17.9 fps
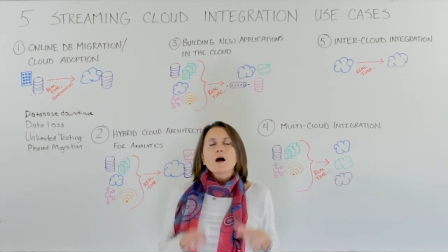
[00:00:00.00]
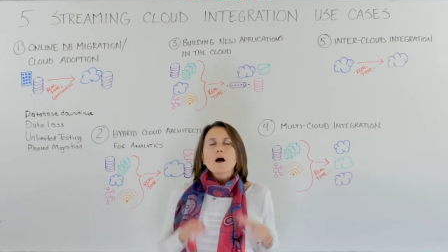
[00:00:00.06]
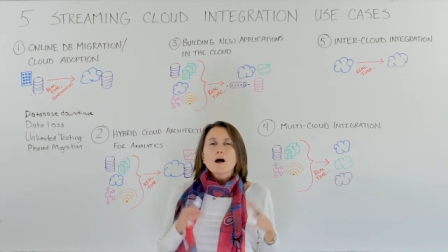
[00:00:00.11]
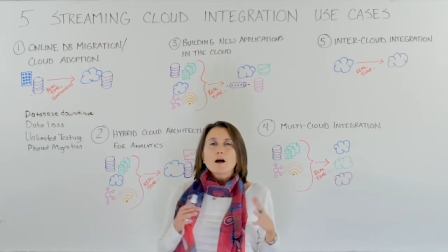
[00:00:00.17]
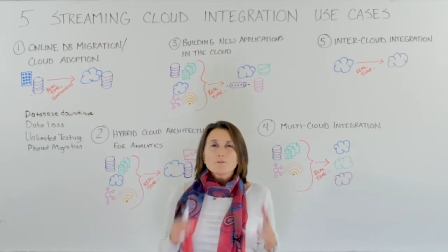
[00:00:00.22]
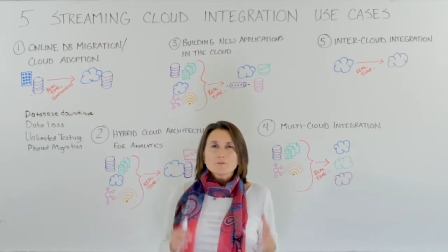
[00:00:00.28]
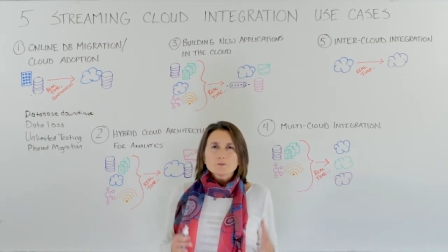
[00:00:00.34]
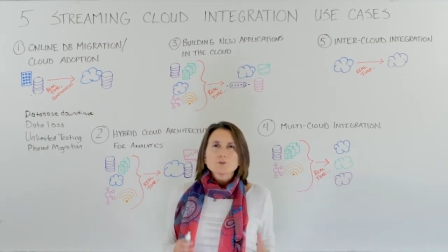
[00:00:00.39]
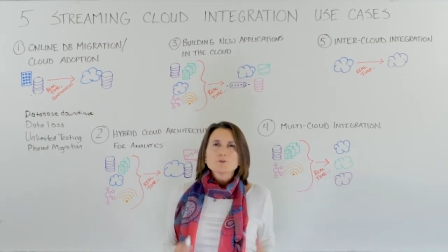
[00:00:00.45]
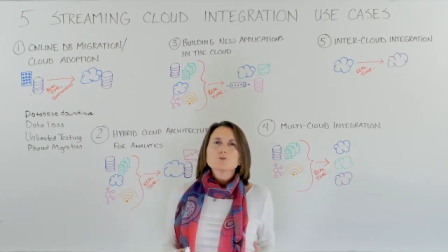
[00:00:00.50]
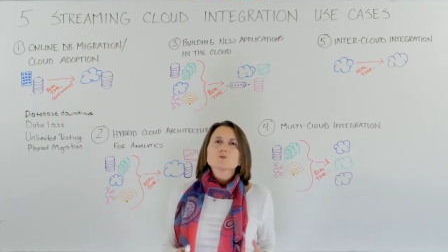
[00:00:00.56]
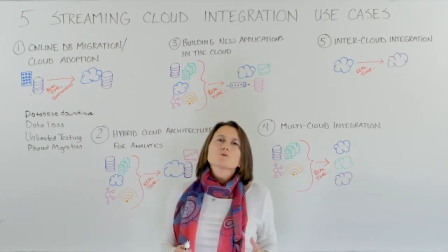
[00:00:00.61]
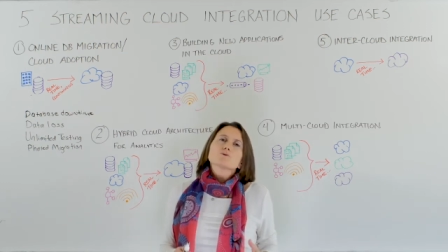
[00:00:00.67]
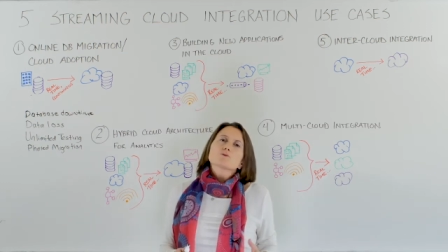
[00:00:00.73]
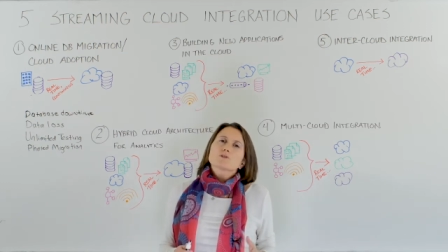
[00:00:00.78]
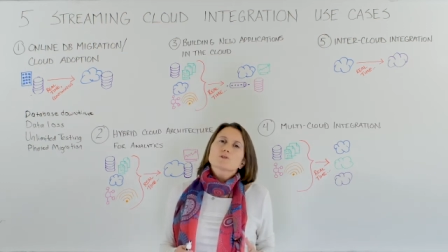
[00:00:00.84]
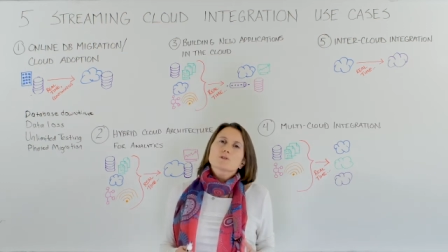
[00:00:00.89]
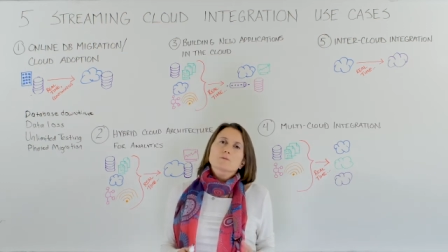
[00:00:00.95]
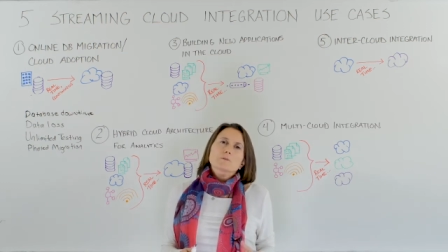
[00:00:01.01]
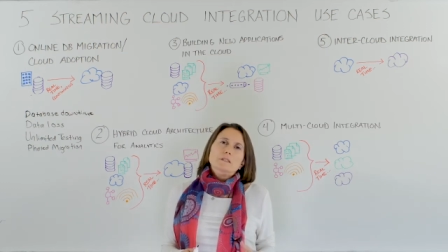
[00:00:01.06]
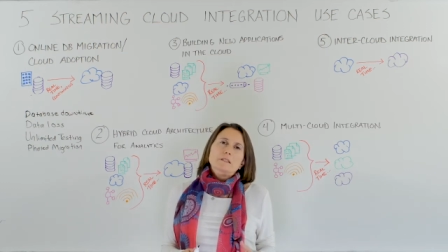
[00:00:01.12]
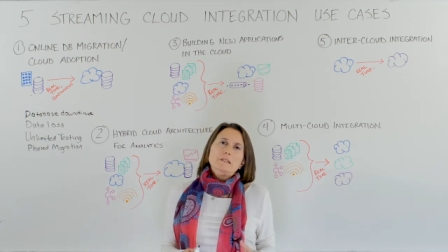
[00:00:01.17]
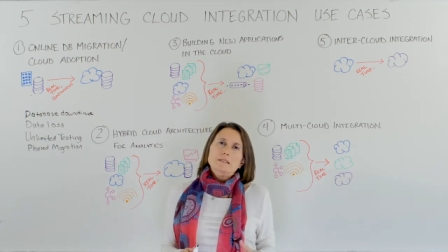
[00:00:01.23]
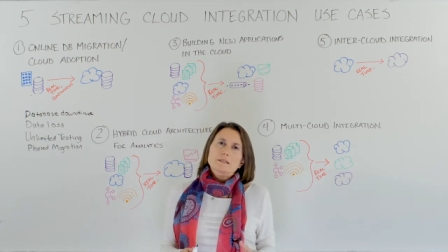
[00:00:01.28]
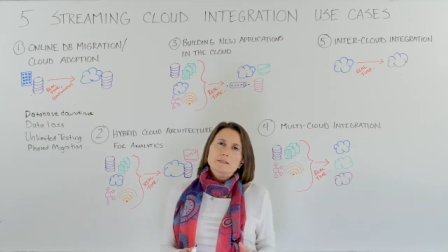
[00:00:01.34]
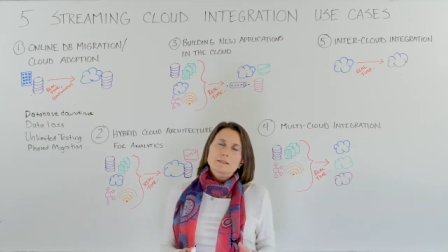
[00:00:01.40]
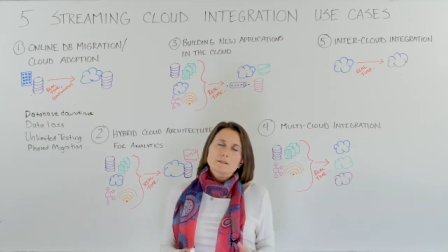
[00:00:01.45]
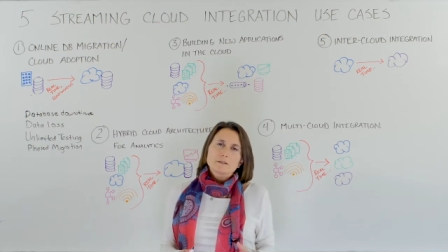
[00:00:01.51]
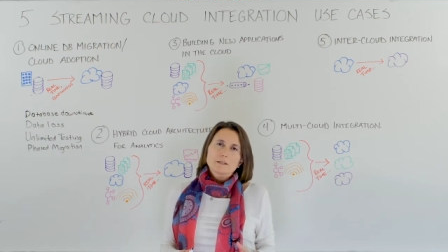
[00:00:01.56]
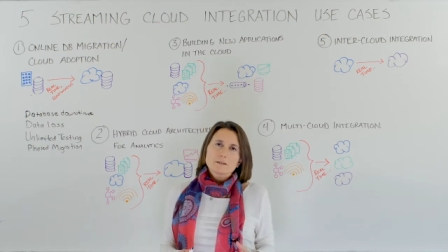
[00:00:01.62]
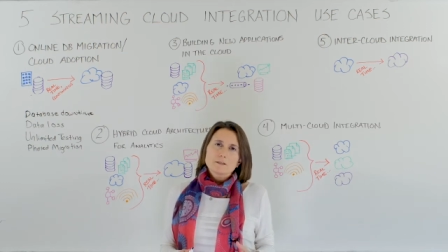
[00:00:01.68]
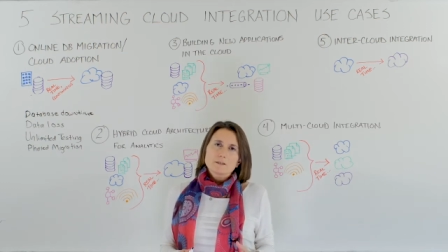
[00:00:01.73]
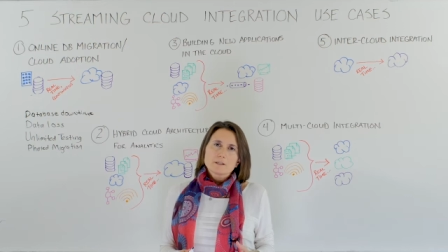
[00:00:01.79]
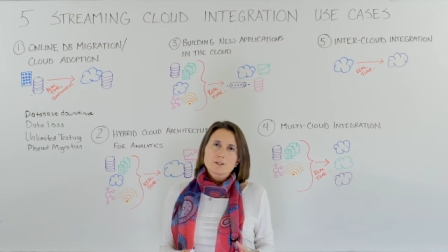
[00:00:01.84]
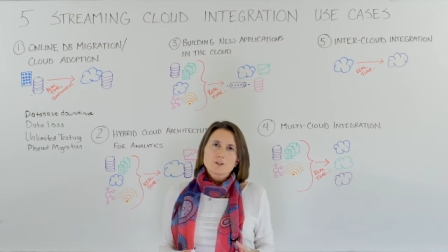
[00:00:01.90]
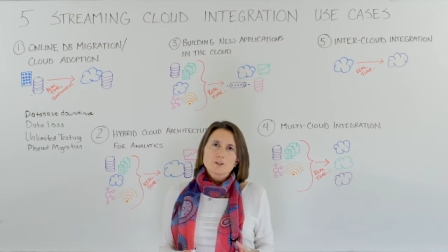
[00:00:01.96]
how to use streaming data
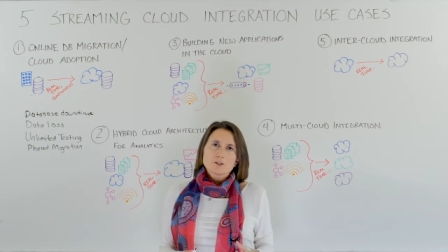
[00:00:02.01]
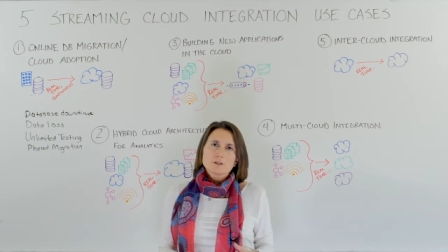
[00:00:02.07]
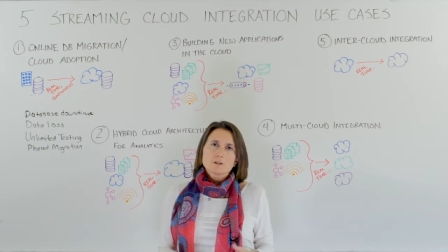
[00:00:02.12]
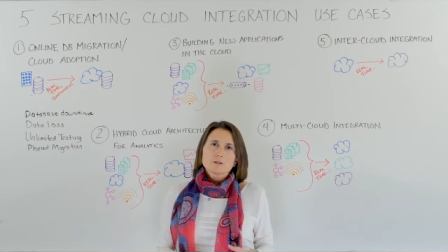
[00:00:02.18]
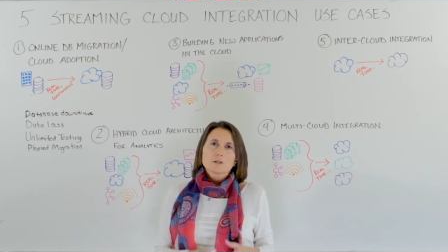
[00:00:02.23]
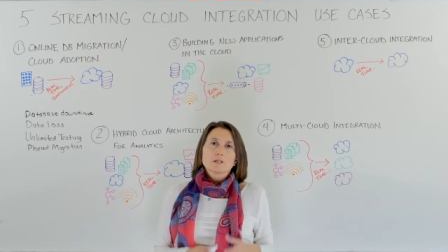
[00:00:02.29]
integration